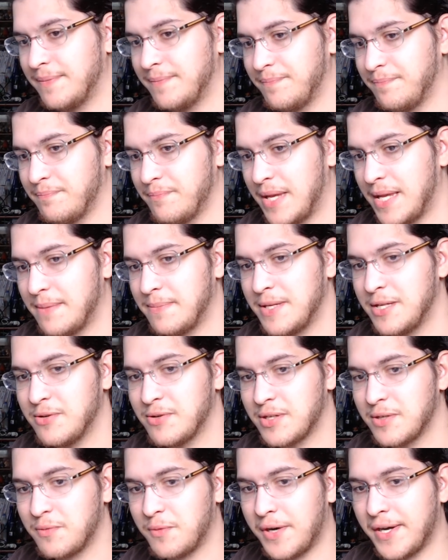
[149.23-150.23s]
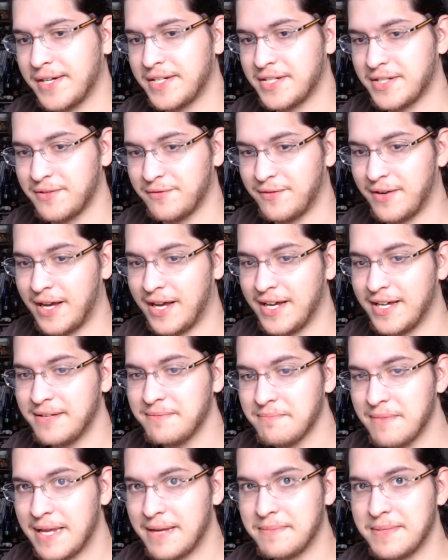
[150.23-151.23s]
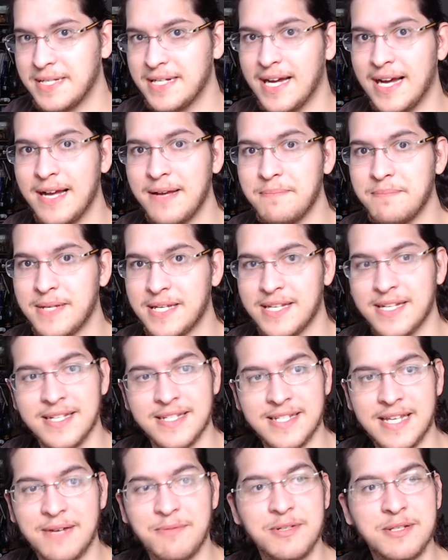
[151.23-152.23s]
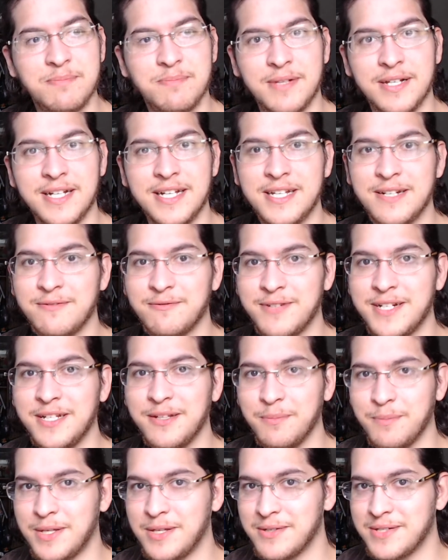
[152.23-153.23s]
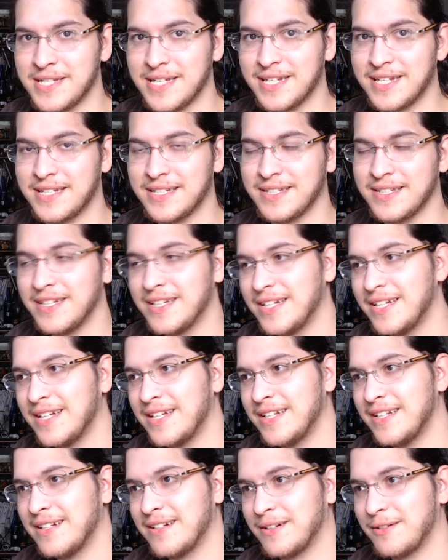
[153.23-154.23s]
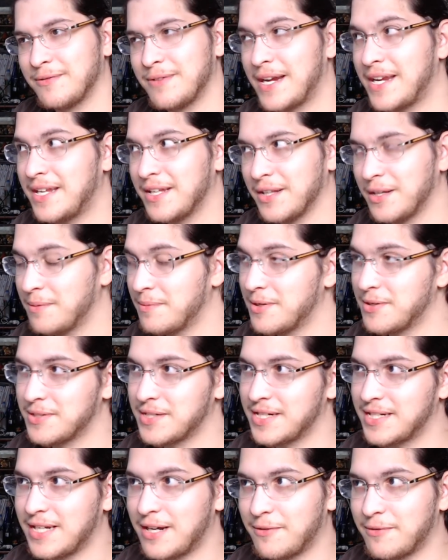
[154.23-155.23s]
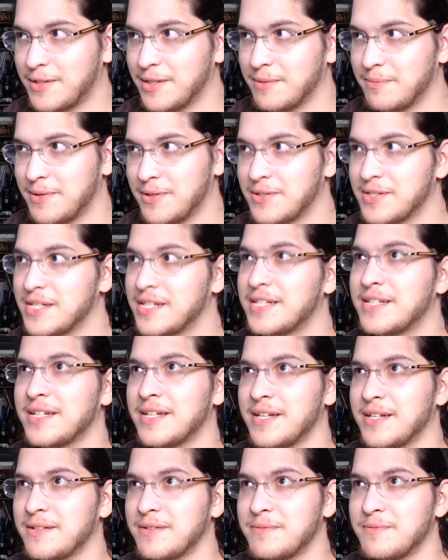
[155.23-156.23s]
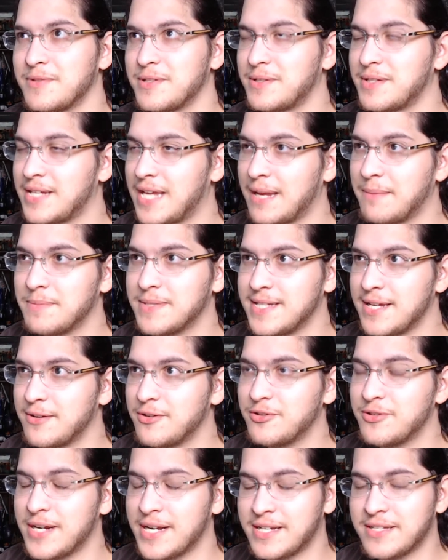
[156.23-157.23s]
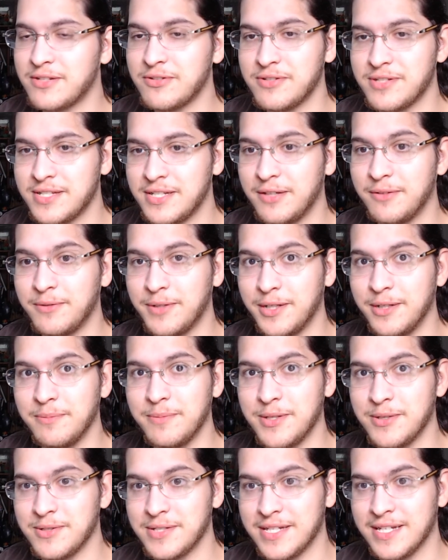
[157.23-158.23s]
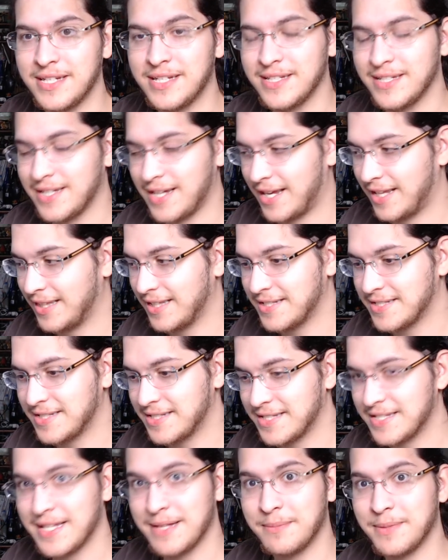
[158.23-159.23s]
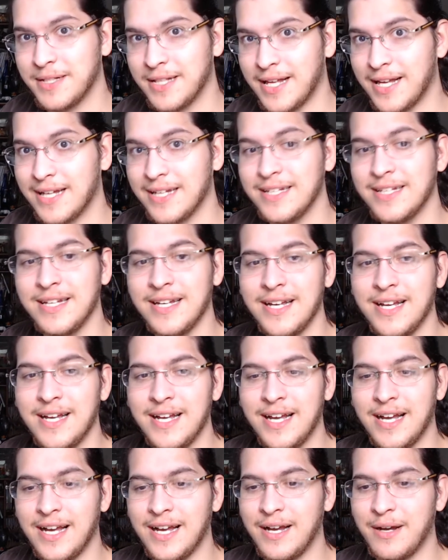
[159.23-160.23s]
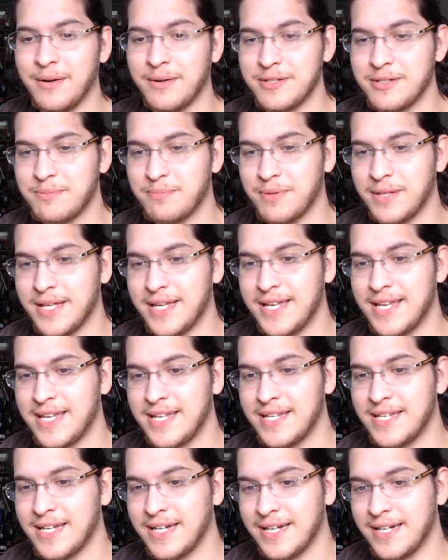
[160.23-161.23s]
maybe you can watch the VOD, maybe not, because I was playing real music, or regular music, not real music. Game soundtracks are still real music. I listen to them a lot. I was playing